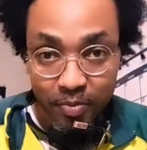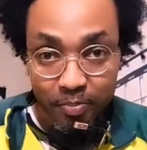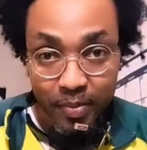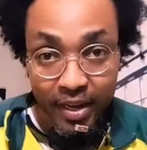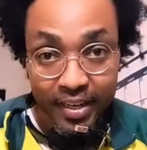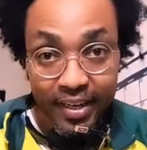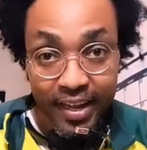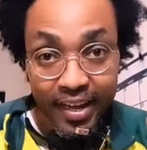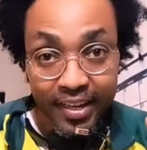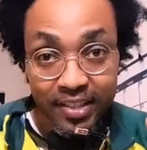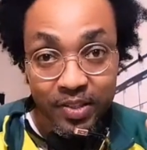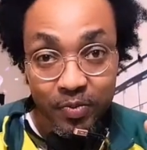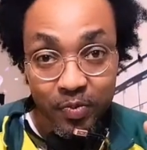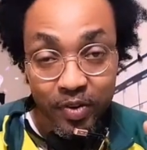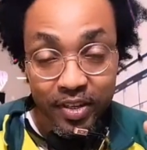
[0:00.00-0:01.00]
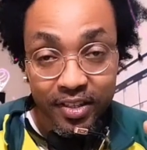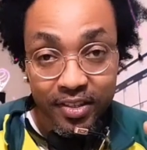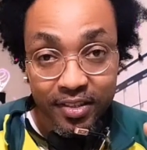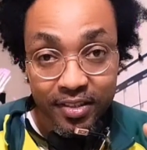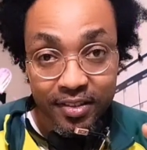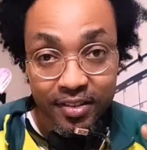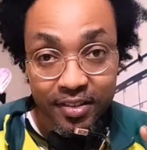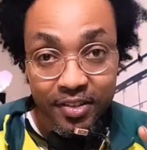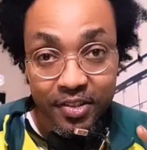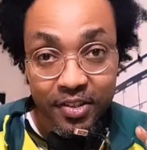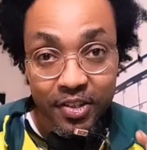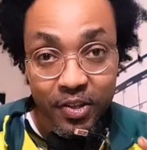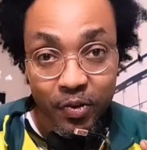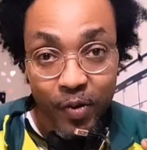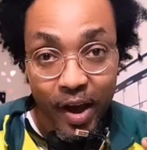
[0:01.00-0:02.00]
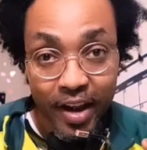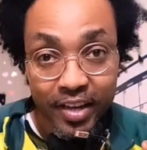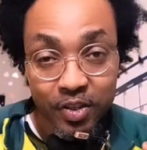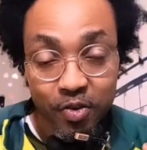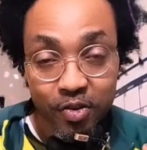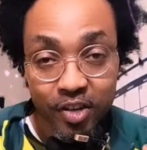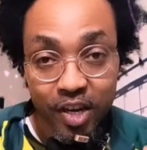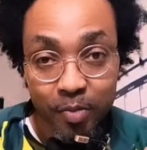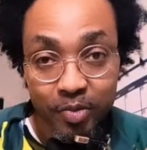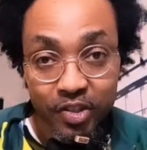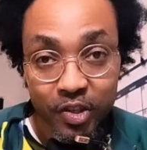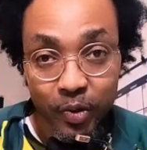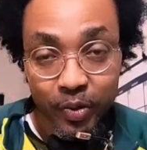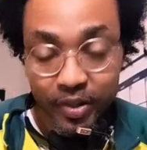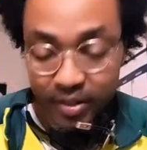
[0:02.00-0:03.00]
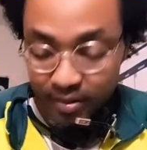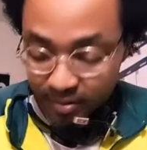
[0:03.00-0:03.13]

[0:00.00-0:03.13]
My last one. Gratitude number three.